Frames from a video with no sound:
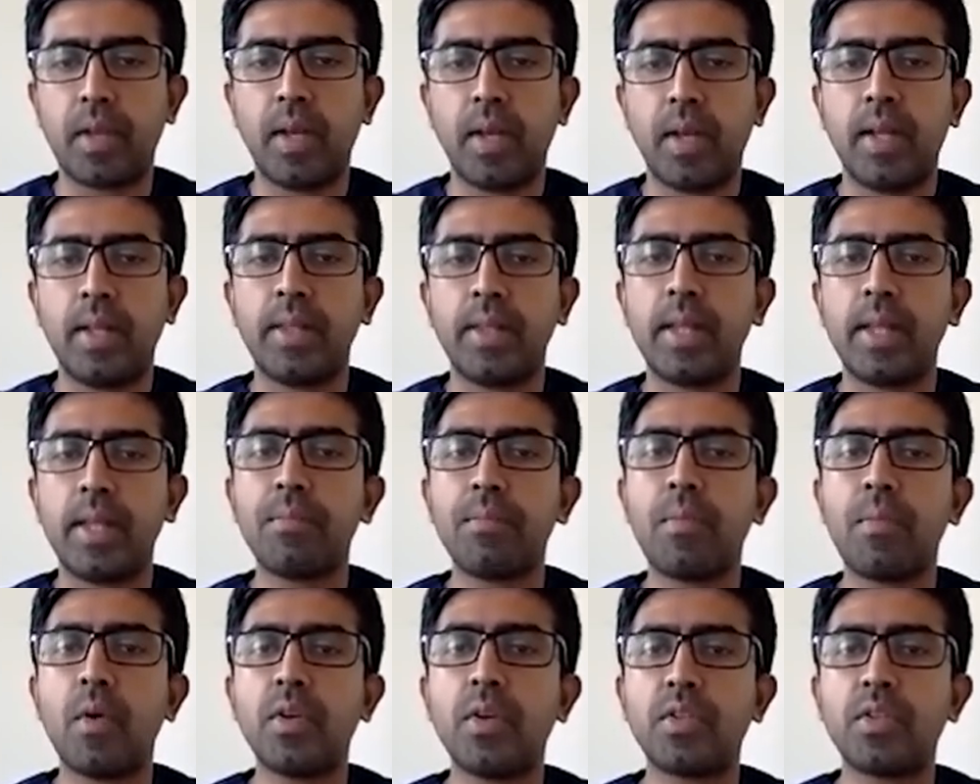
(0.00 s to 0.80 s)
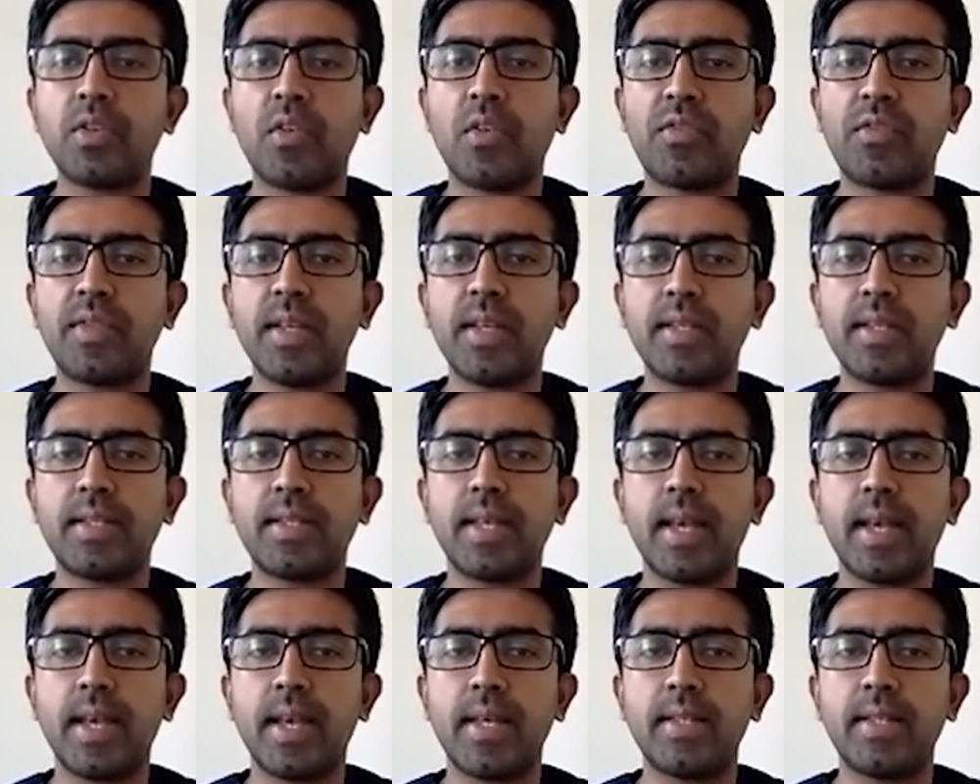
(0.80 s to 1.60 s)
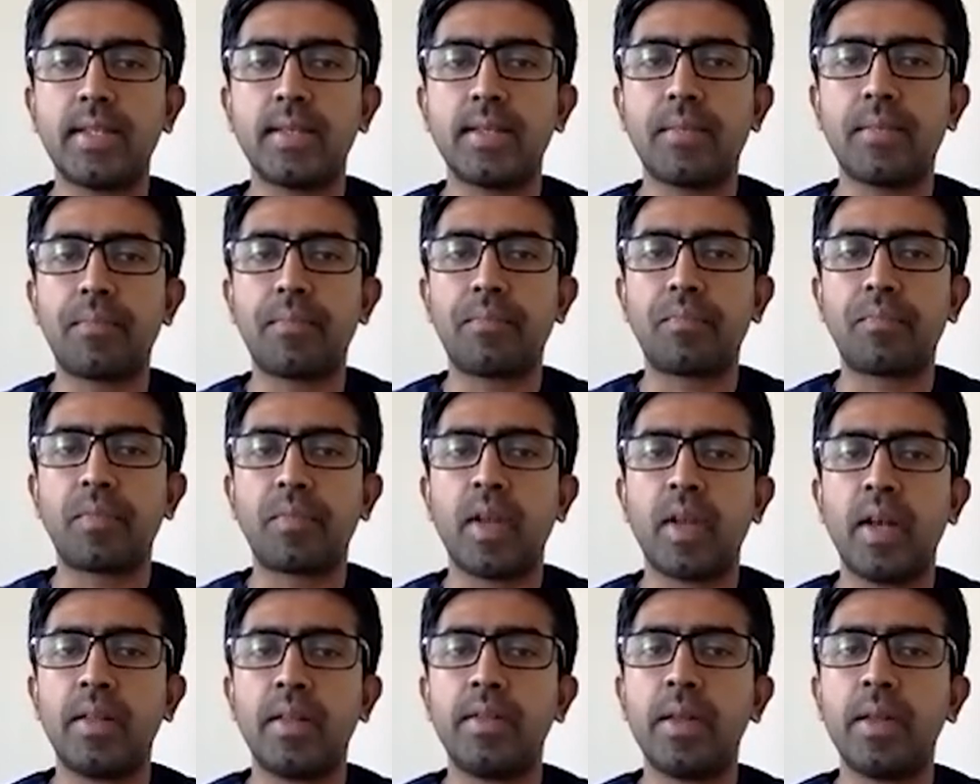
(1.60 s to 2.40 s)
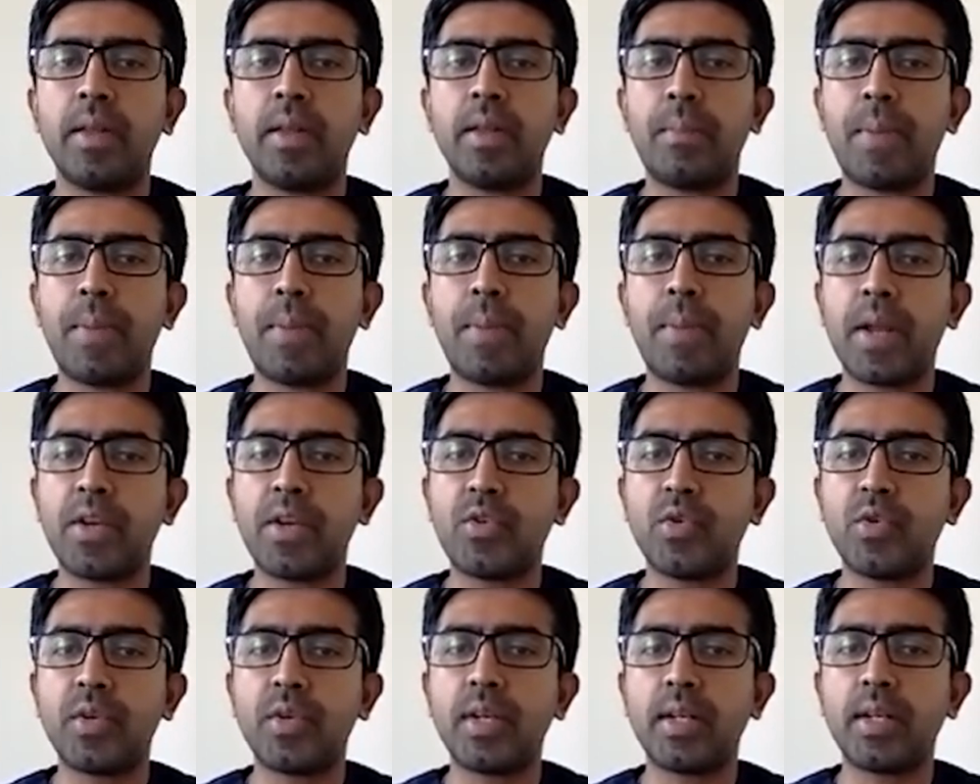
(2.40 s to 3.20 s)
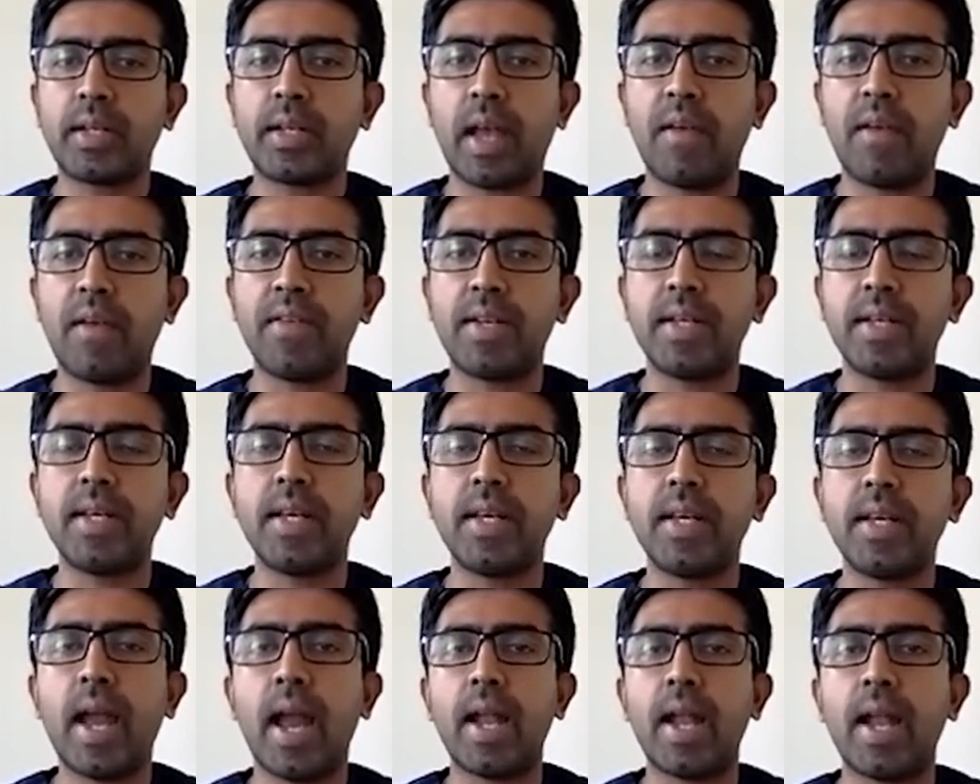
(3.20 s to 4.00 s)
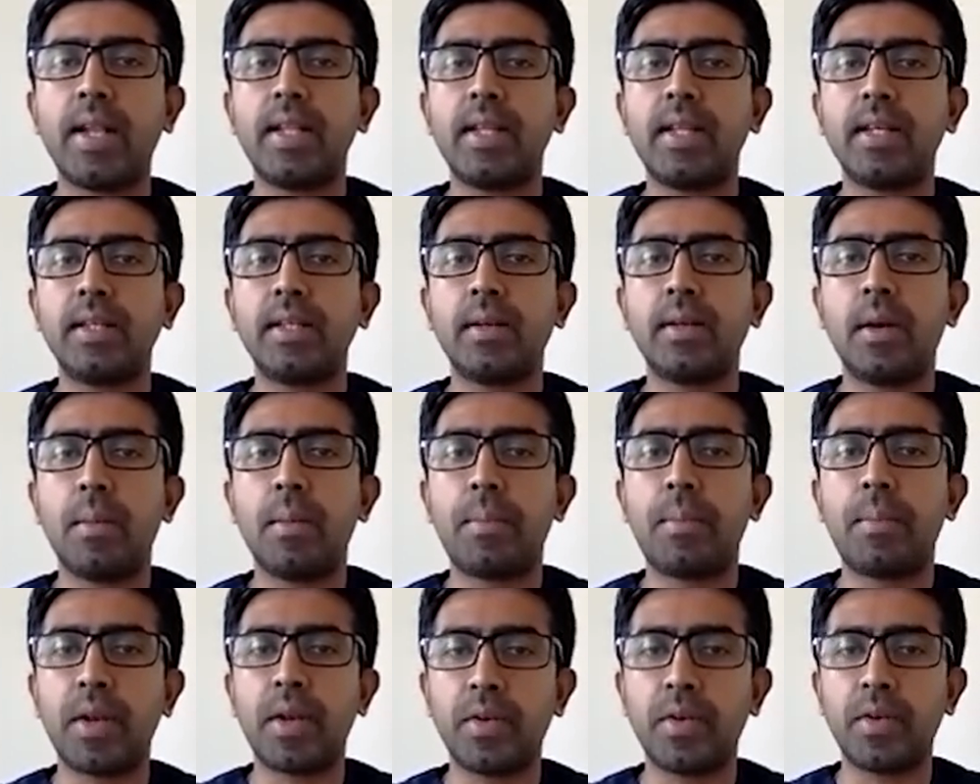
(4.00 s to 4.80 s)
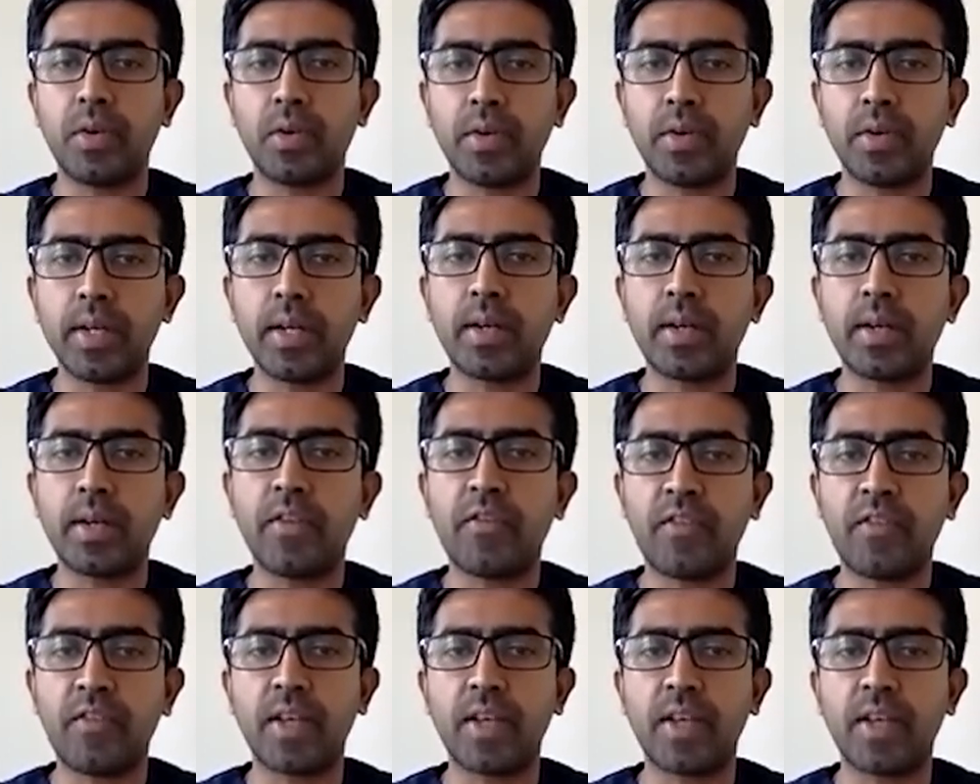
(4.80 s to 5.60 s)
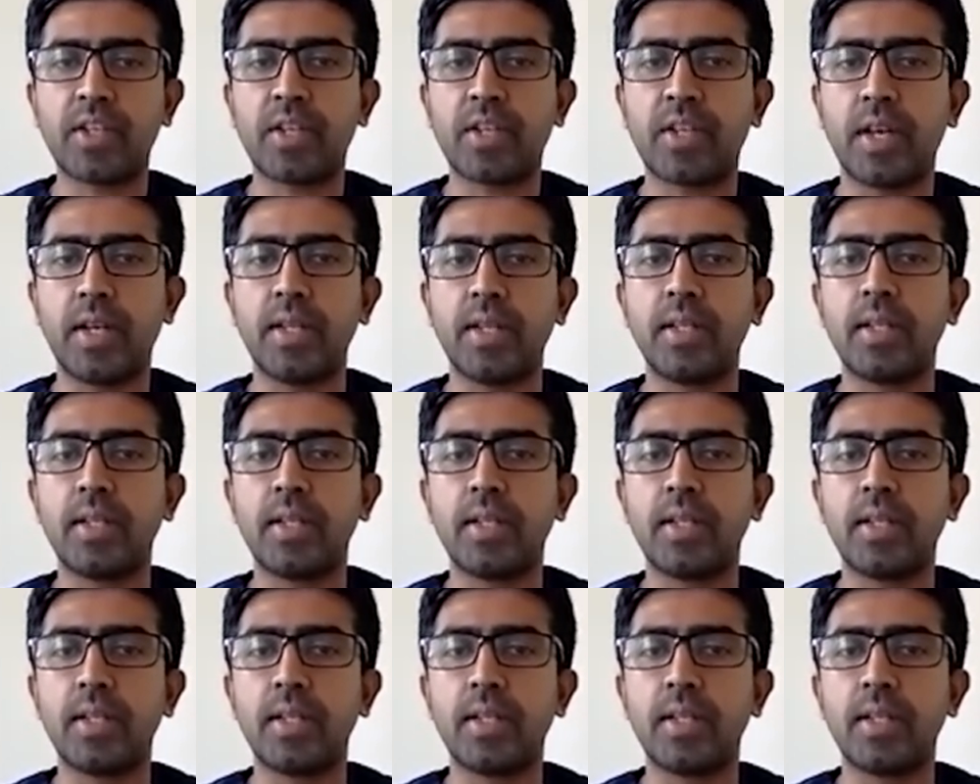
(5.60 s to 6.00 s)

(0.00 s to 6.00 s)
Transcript: The importance of this is the peritoneal cavity and the peritoneal reflection